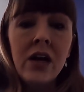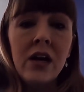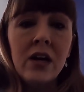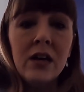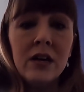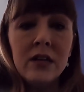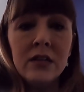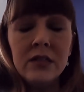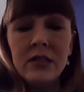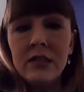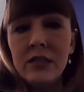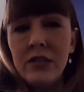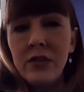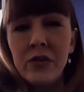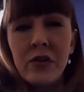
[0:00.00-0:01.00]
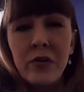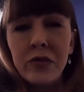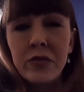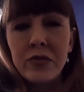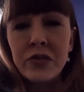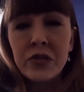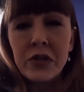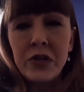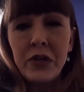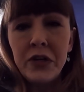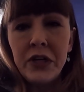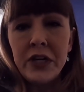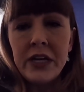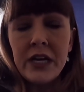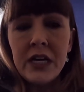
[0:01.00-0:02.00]
you go through
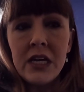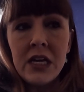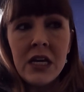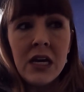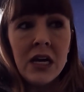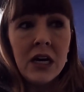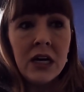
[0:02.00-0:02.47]
security,